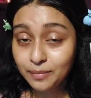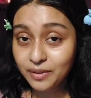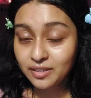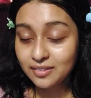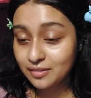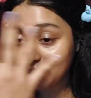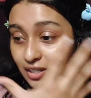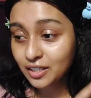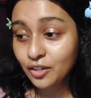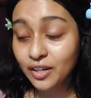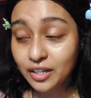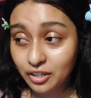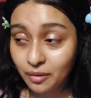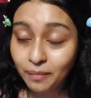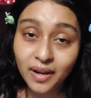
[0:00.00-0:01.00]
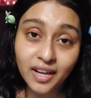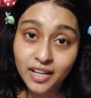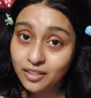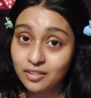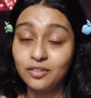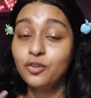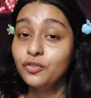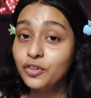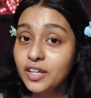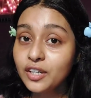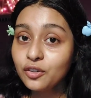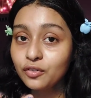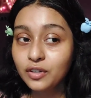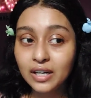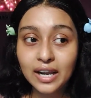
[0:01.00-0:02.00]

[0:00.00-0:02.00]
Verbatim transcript: because you can reapply it over and over,